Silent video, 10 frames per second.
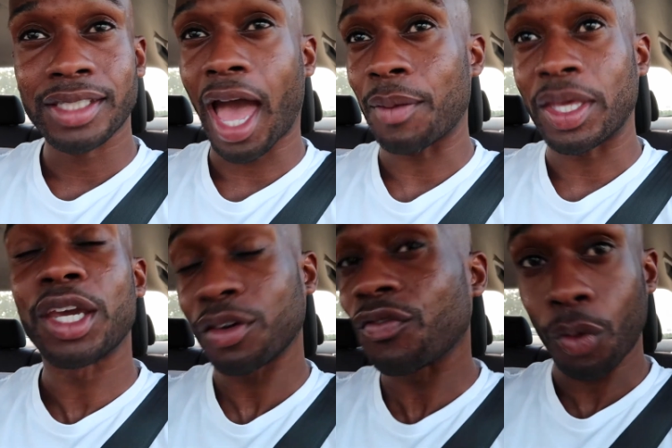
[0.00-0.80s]
I'm
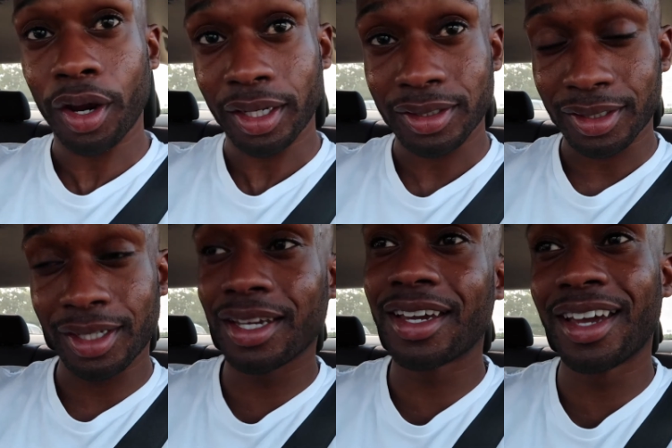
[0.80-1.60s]
here for it.
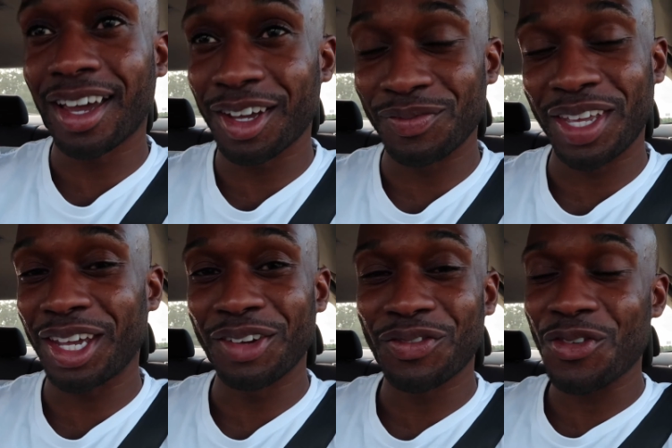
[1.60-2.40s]
I'm
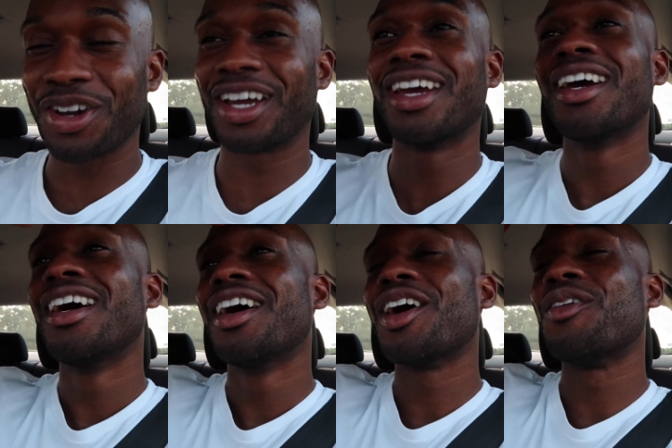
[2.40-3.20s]
here for a
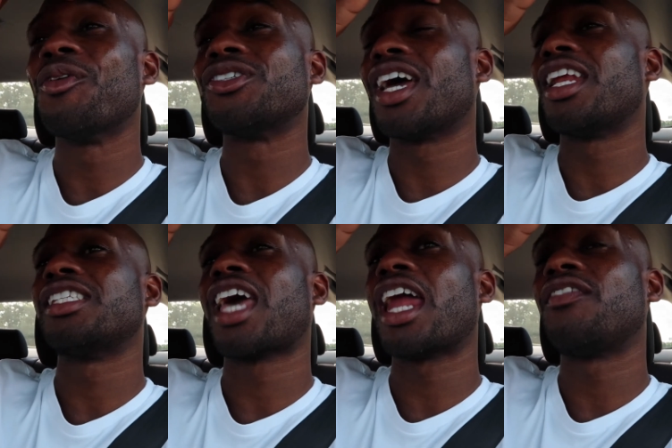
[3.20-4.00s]

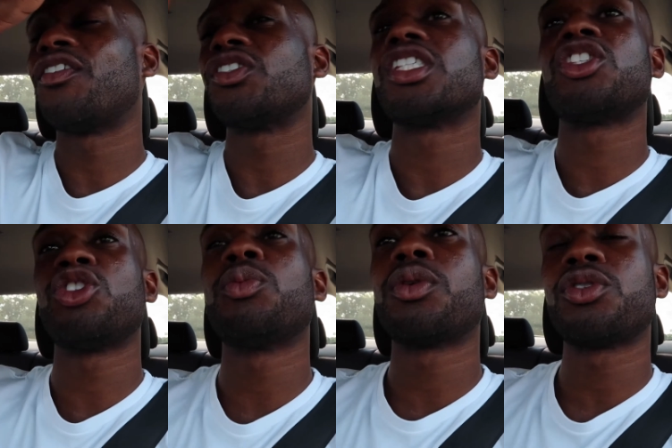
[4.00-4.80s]
moisturizer. It kind of feels just
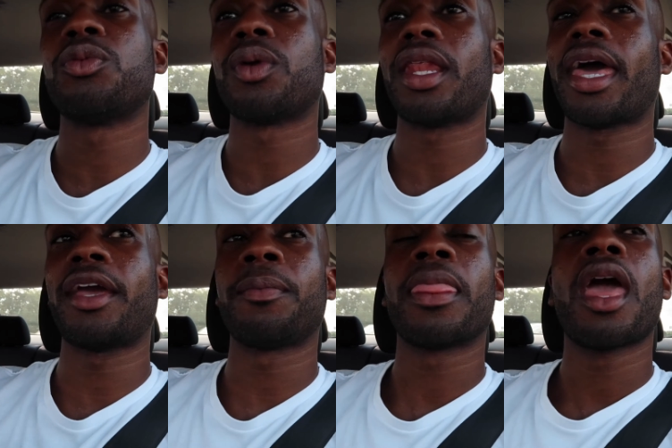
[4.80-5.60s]
super, super
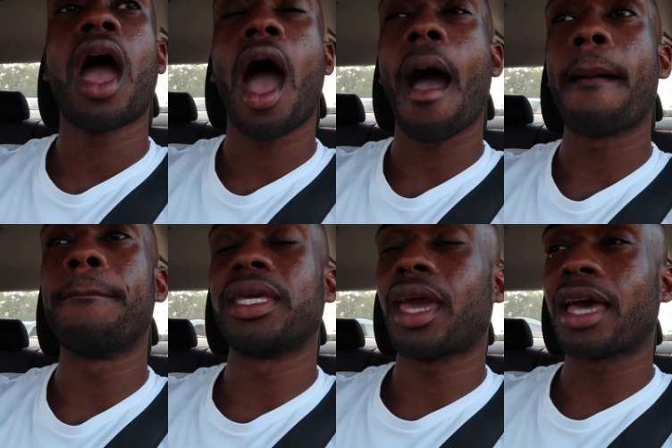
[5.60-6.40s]
light.
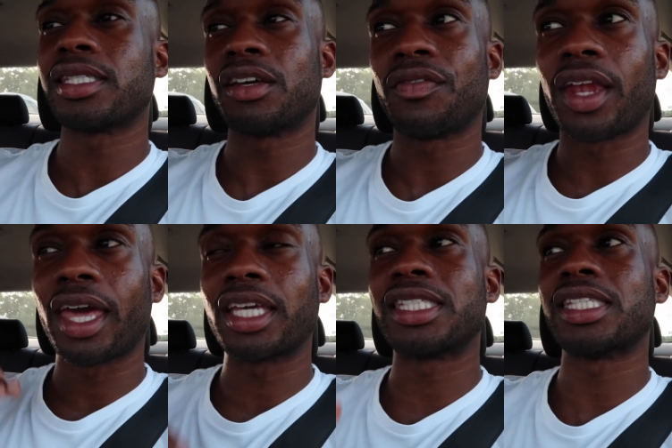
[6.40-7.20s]
But yeah, I still feel
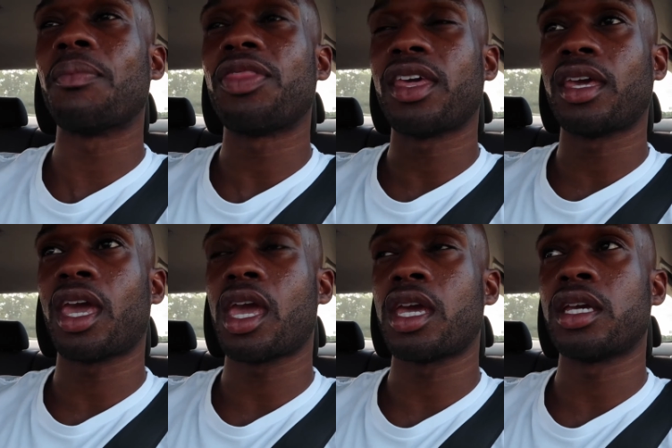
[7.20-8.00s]
like something
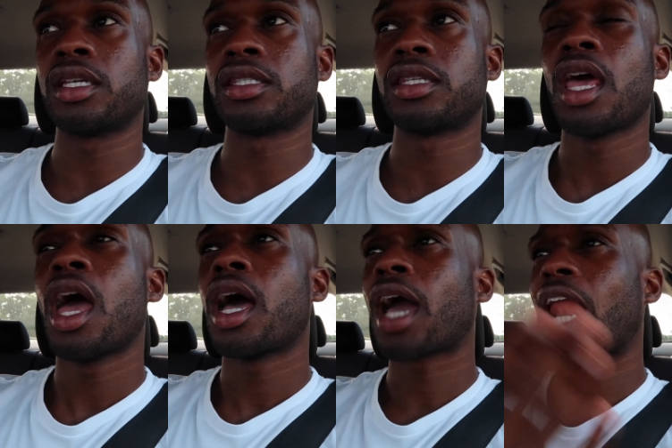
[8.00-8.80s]
is
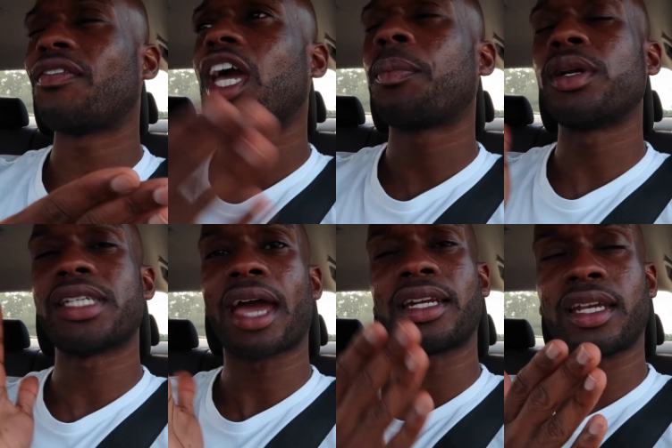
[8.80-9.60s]
kind of like a
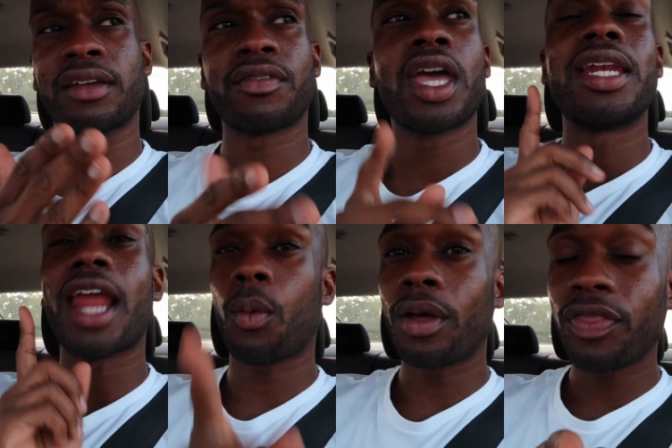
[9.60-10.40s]
protective.
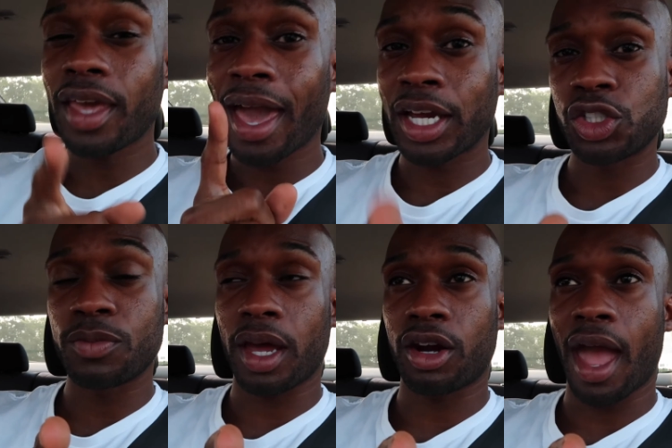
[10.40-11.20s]
Now, one thing I could do
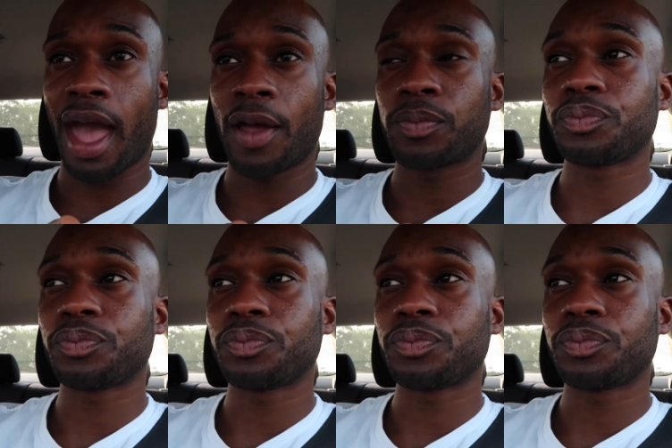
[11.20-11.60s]
better at